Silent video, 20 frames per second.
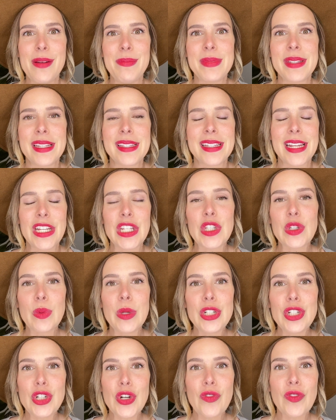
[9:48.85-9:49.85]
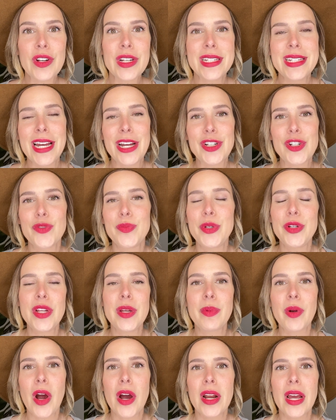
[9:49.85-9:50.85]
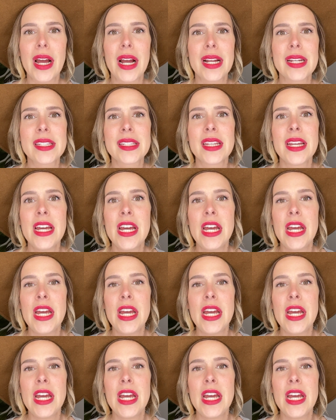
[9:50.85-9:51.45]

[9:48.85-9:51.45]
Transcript: since I switched over to natural beauty products.